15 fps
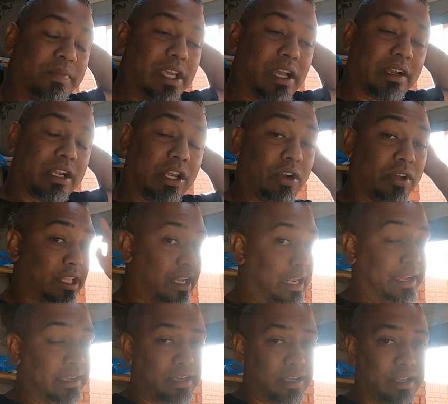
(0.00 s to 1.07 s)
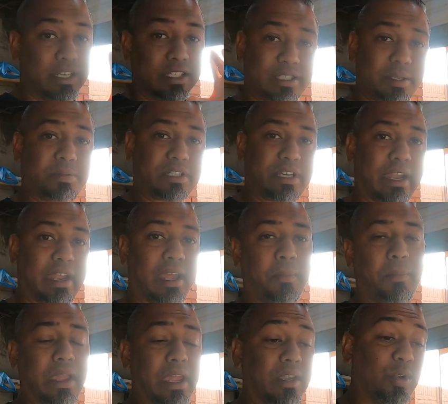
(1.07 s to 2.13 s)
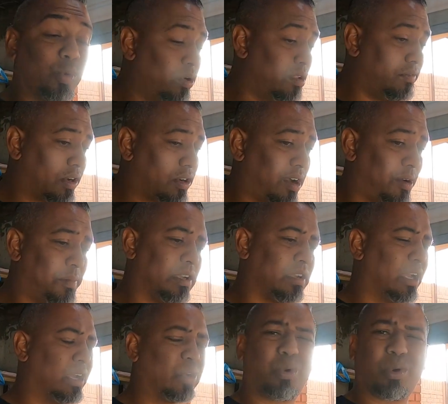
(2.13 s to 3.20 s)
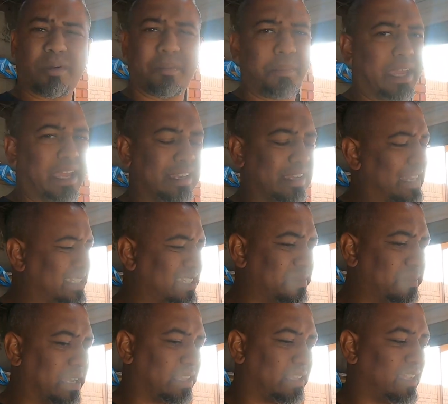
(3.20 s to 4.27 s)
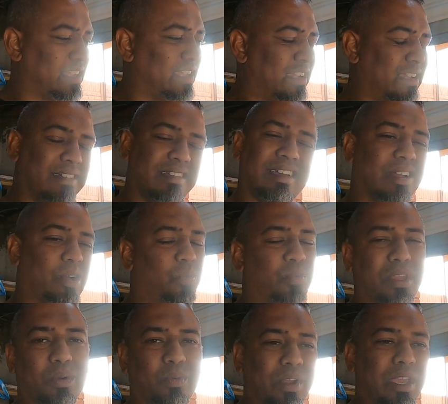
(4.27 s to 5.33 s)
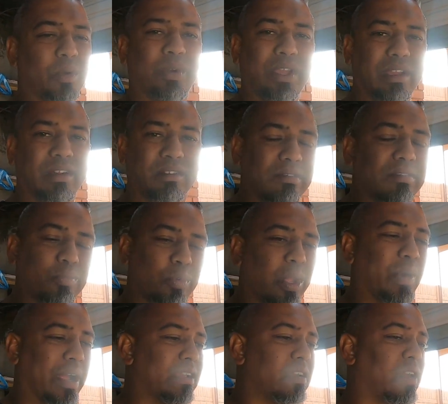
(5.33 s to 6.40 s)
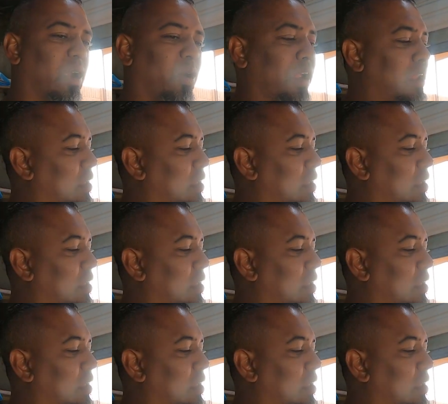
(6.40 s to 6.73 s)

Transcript: yeah, click on the like, subscribe, and do leave a comment, good or bad, it doesn't matter. We want to grow,